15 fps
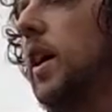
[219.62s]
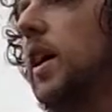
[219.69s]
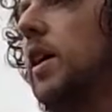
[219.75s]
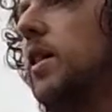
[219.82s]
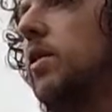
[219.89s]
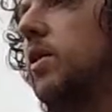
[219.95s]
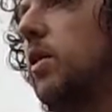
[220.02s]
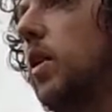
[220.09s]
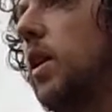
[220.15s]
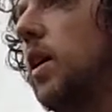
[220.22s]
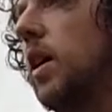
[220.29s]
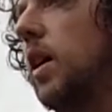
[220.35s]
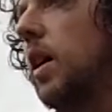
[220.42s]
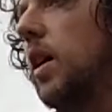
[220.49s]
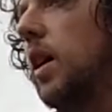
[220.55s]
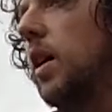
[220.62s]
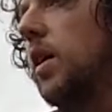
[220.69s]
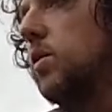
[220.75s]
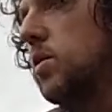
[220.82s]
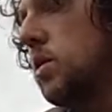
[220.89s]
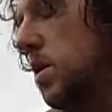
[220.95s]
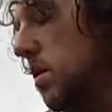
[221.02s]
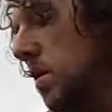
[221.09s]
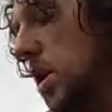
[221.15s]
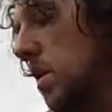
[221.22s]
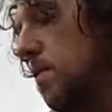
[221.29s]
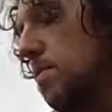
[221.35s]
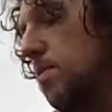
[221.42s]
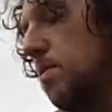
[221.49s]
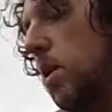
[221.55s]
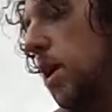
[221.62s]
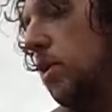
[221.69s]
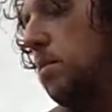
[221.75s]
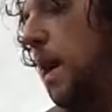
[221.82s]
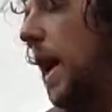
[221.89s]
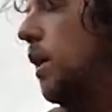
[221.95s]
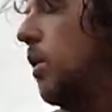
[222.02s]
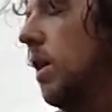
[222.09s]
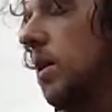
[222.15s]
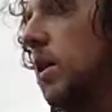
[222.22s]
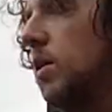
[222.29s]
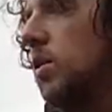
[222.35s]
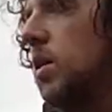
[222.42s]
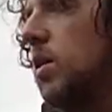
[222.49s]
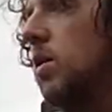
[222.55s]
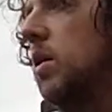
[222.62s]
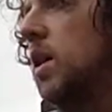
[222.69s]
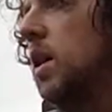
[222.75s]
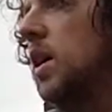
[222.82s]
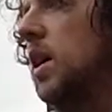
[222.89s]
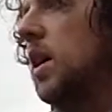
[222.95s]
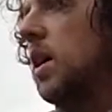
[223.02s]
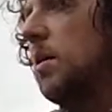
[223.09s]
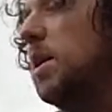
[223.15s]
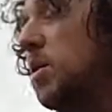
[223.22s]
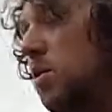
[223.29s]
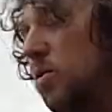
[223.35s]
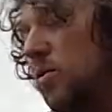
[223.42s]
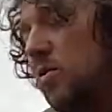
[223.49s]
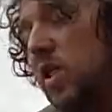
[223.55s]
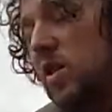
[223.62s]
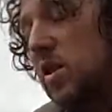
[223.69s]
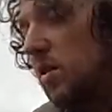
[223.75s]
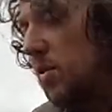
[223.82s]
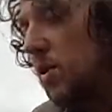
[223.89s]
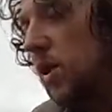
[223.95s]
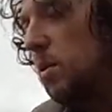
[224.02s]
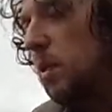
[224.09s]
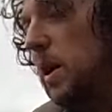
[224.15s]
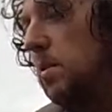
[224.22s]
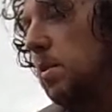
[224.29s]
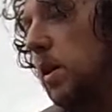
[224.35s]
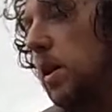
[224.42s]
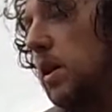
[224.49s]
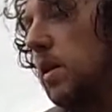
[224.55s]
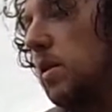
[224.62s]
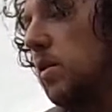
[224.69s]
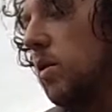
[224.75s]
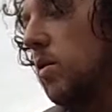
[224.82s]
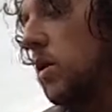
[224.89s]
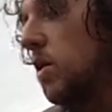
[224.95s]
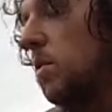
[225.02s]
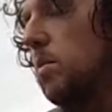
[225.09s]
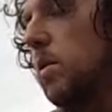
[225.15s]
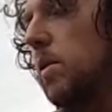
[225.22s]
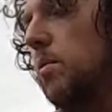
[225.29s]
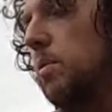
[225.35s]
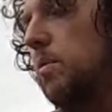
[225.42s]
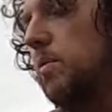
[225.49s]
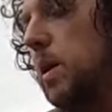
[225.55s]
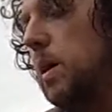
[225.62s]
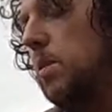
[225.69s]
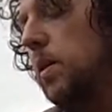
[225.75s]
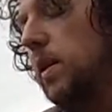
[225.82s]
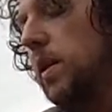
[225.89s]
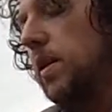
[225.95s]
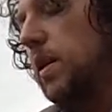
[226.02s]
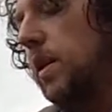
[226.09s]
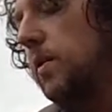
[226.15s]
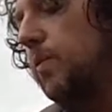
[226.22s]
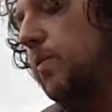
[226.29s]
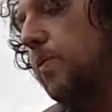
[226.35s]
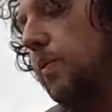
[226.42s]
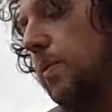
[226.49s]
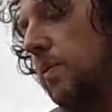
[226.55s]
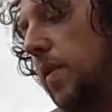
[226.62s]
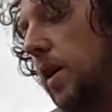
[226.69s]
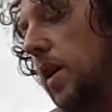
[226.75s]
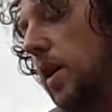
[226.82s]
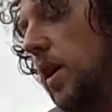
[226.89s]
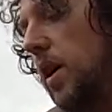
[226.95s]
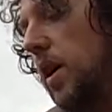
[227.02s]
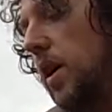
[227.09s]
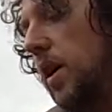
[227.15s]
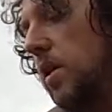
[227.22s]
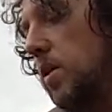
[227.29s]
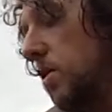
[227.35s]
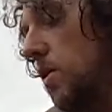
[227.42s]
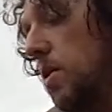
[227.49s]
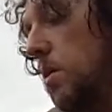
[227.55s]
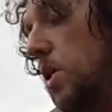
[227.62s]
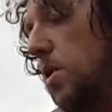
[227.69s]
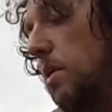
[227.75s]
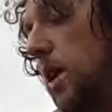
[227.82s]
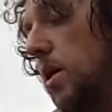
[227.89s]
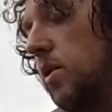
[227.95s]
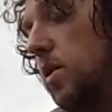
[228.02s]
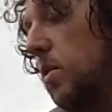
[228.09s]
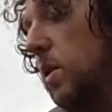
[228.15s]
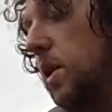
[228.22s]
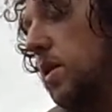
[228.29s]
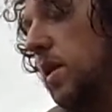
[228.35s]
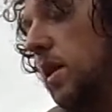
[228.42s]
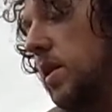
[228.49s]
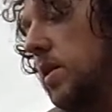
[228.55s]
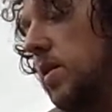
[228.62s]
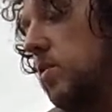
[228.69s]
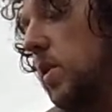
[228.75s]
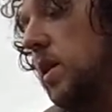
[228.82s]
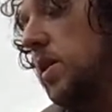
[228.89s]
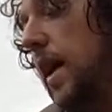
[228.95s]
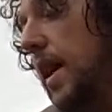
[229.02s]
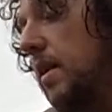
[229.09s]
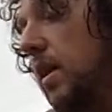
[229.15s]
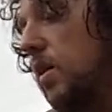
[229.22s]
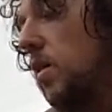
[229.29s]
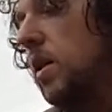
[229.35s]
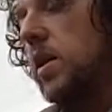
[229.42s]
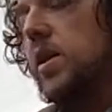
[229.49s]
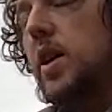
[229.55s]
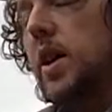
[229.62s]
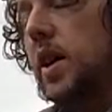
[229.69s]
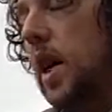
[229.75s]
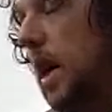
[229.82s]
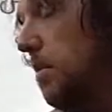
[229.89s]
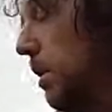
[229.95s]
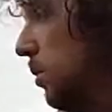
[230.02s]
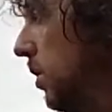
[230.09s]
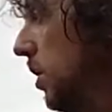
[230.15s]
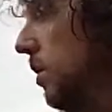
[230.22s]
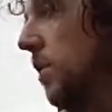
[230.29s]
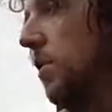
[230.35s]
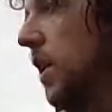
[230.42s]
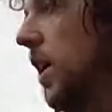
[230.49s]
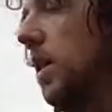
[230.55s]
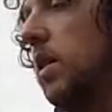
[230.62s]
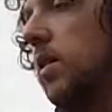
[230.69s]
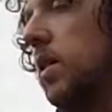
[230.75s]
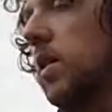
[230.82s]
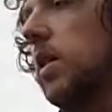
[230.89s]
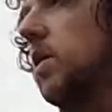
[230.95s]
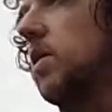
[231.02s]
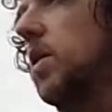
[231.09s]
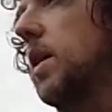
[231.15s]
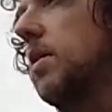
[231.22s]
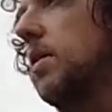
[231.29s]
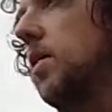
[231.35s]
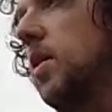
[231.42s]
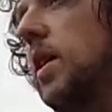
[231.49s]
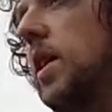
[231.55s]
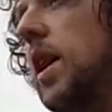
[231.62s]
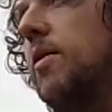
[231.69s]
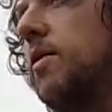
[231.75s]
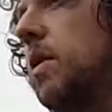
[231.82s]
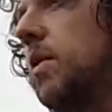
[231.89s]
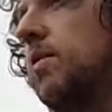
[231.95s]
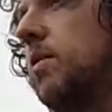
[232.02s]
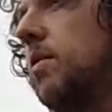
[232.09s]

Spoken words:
and so there was no press pack or anything. There was just a few people, sort of disparate people, and so I was very much on my own. So I got in a cab, and I went, oh, forget this, I'm going to Athens. I left off